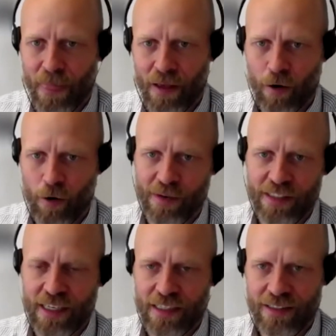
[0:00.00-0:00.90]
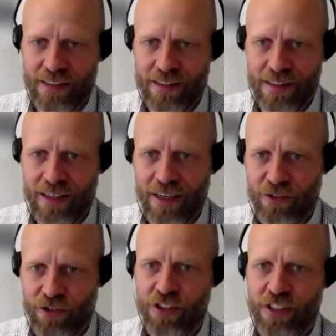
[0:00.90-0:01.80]
governments has
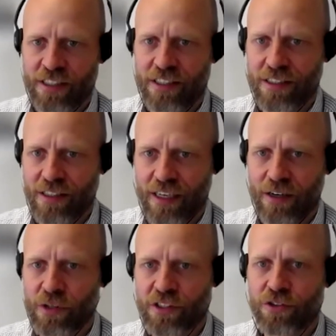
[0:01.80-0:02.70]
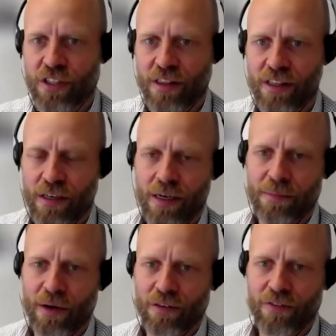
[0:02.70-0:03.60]
success in reducing the
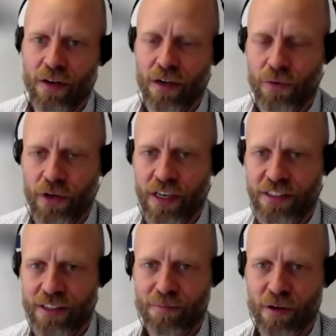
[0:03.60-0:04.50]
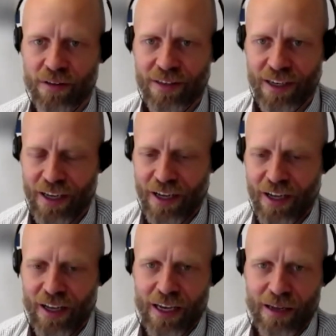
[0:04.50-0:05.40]
amount of regulation, but
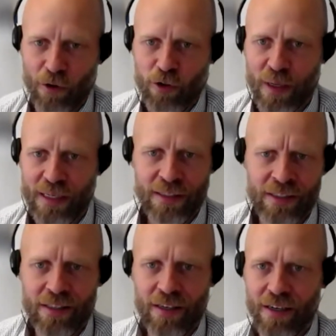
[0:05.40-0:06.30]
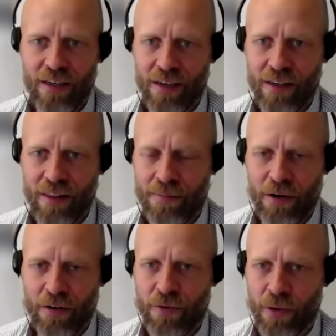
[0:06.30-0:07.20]
in most places, the
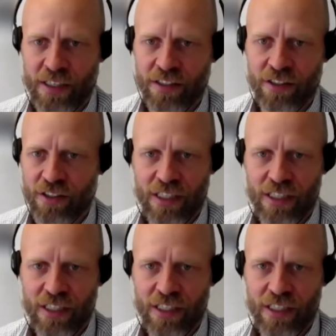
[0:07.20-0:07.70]
amount of regulation just